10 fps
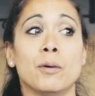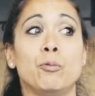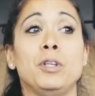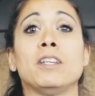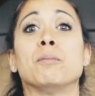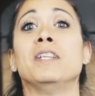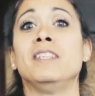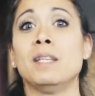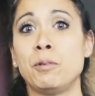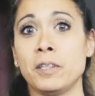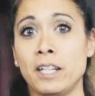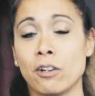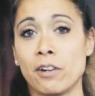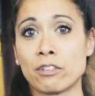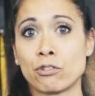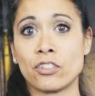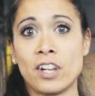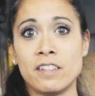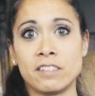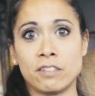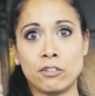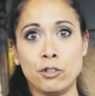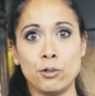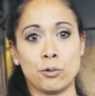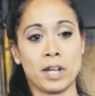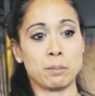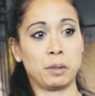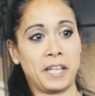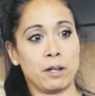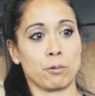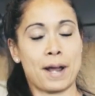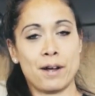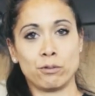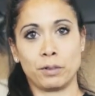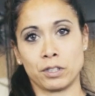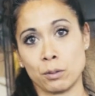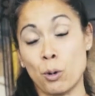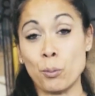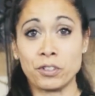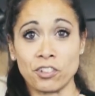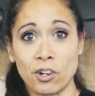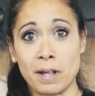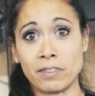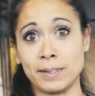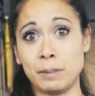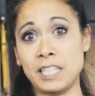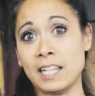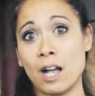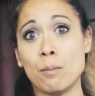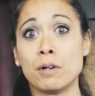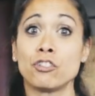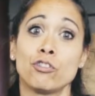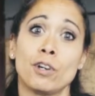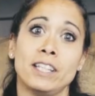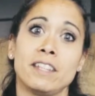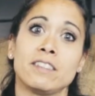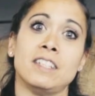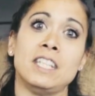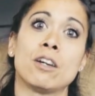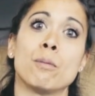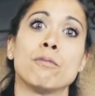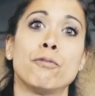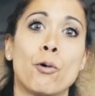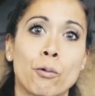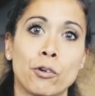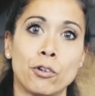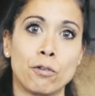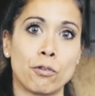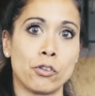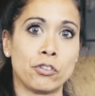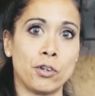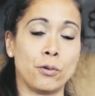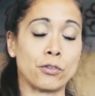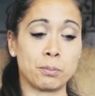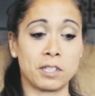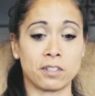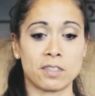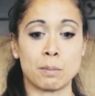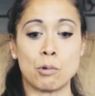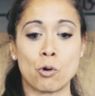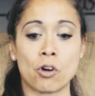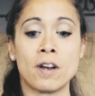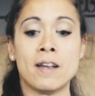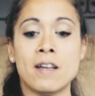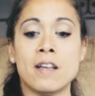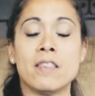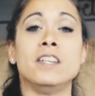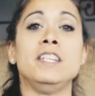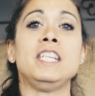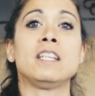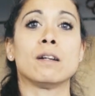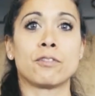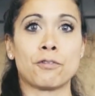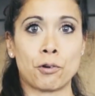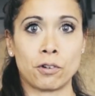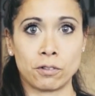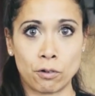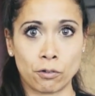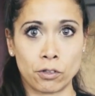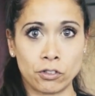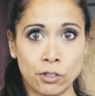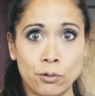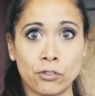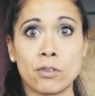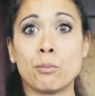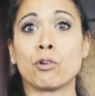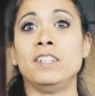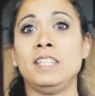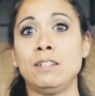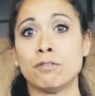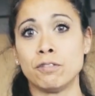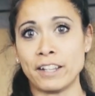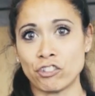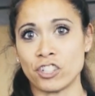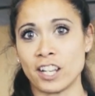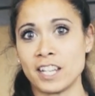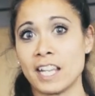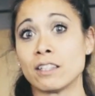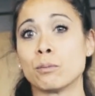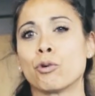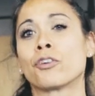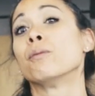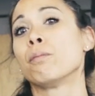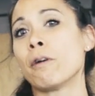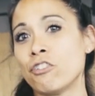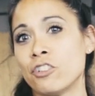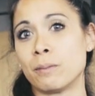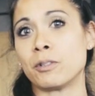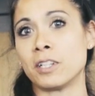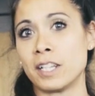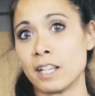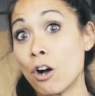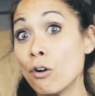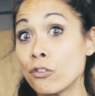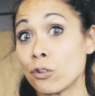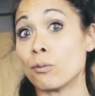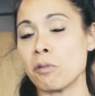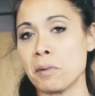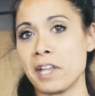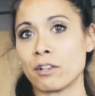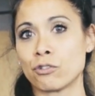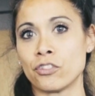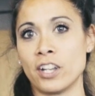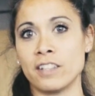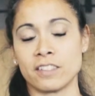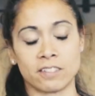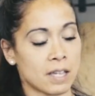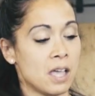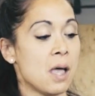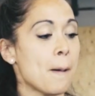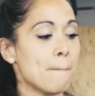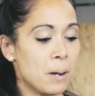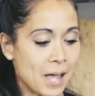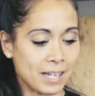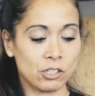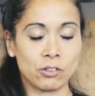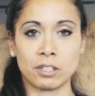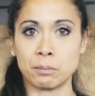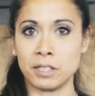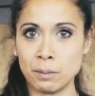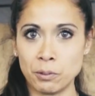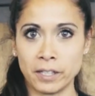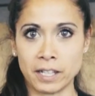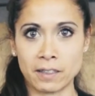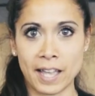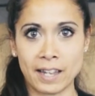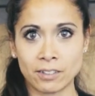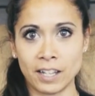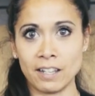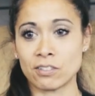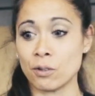We can manipulate our exercises too and play around with the moment arm at the knee. How much do I let the knee come forward over the toes? Because the more the knee comes forward over the toes, the more knee flexion I get, the more compression I'm gonna get also with my exercises. But you can manipulate that, okay?